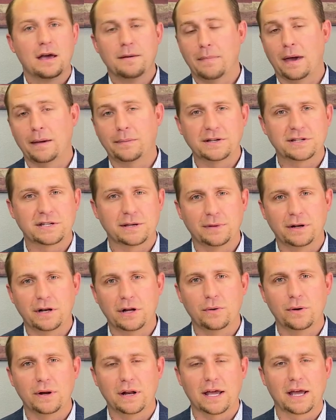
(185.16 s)
maybe some
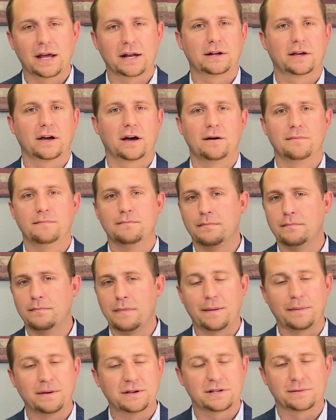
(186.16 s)
annuity income,
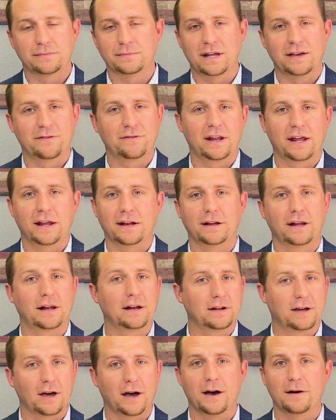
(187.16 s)
maybe some dividend
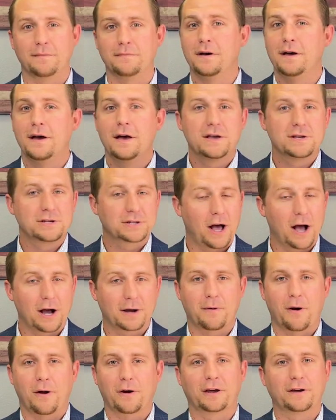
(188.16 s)
income,
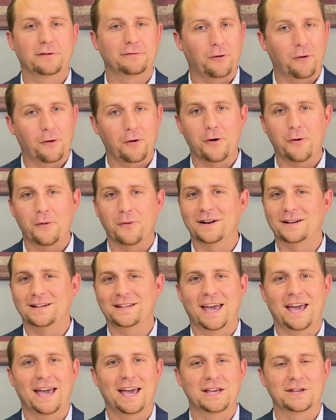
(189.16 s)
stock market,
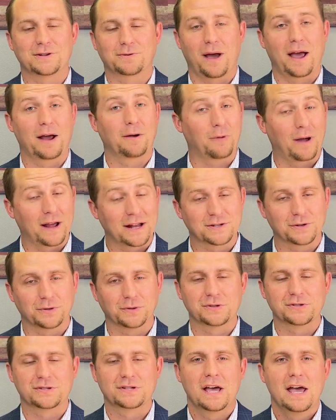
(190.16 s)
401ks, right?
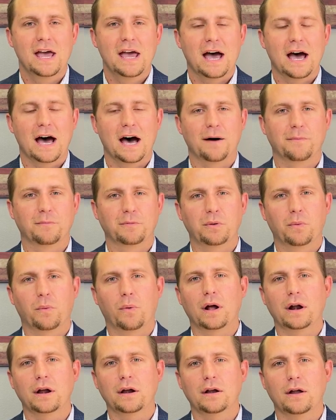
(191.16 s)
Rentals. We
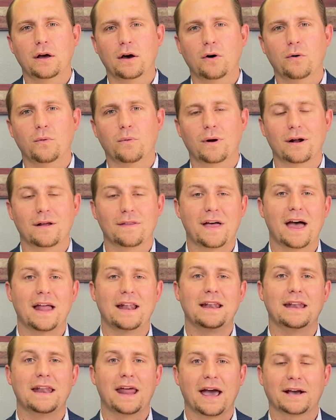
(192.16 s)
want to know where
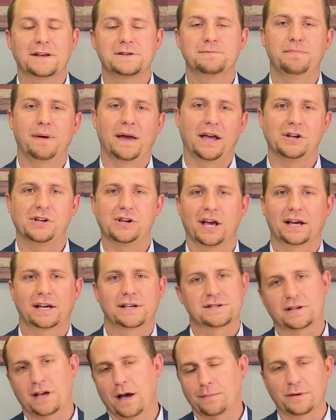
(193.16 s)
that next paycheck
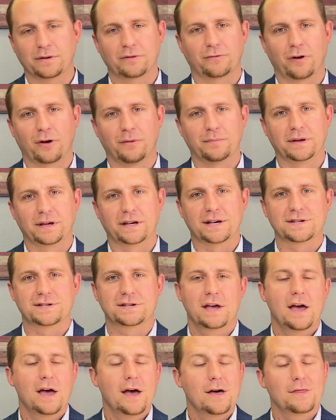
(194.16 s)
is coming from
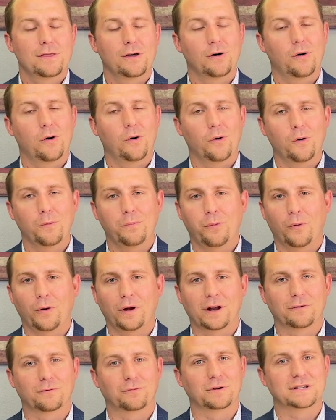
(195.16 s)
because the whole
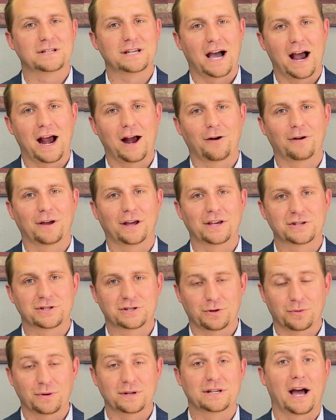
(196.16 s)
point of retiring is
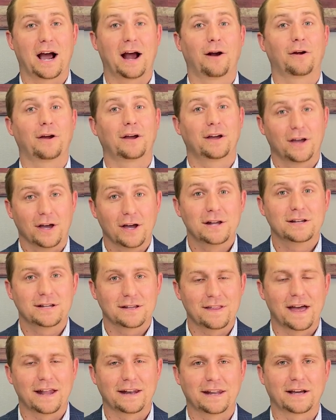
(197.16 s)
to retiring
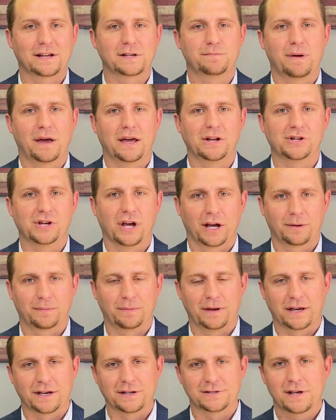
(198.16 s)
to that next paycheck,
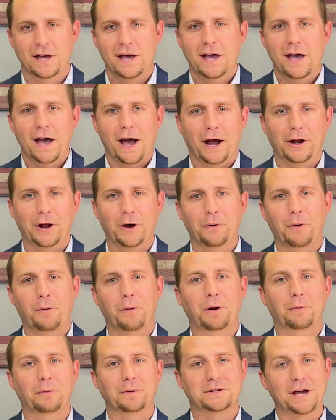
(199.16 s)
because I know we
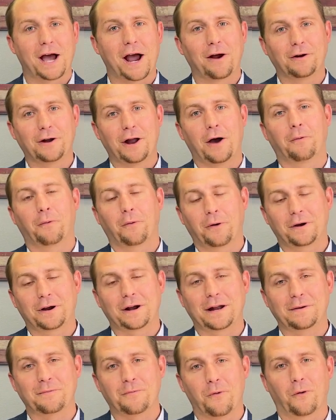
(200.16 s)
want to retire and not work
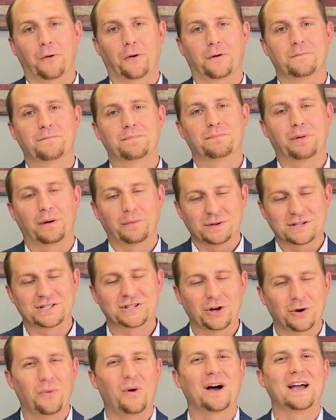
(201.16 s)
anymore, but we
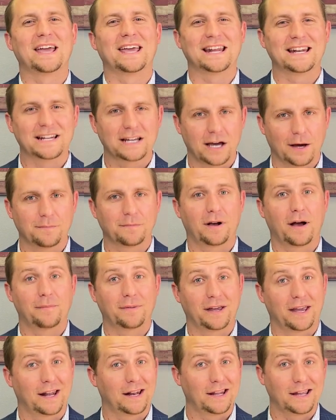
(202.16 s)
still want income
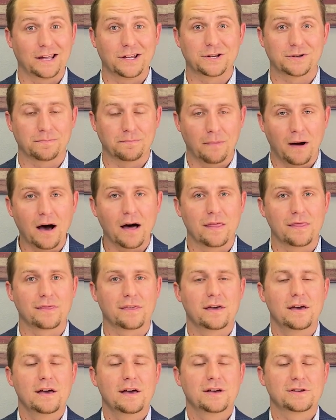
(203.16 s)
coming in each
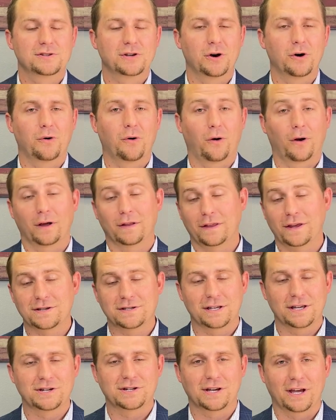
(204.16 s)
month. So, or at
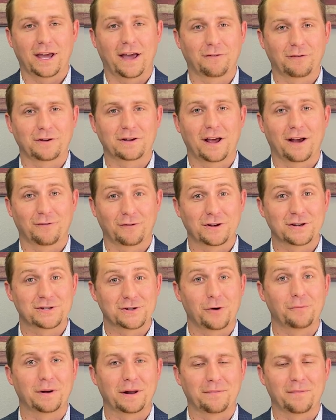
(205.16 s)
least every
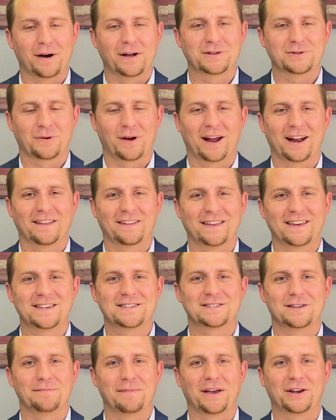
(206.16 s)
so many months, right? At
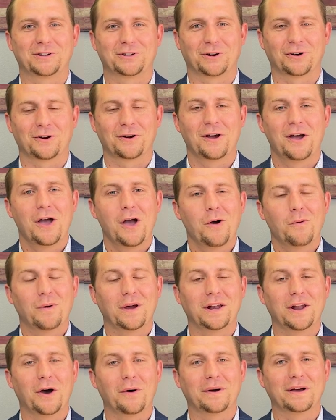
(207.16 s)
least to make sure
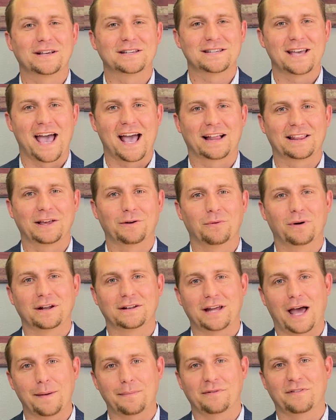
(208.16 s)
we know exactly
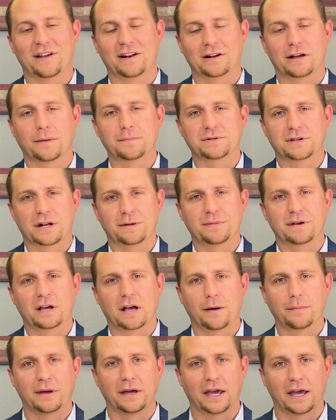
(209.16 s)
what type of income is going to be
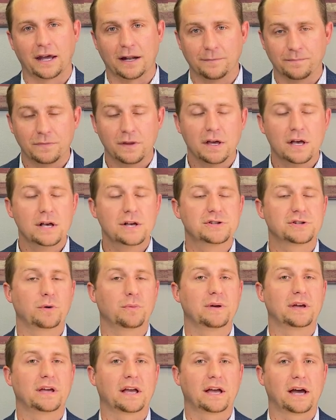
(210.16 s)
coming in so
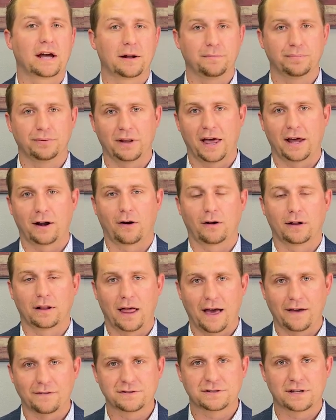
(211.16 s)
we can kind of plan our
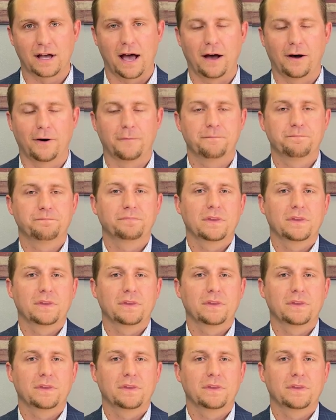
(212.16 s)
lifestyle.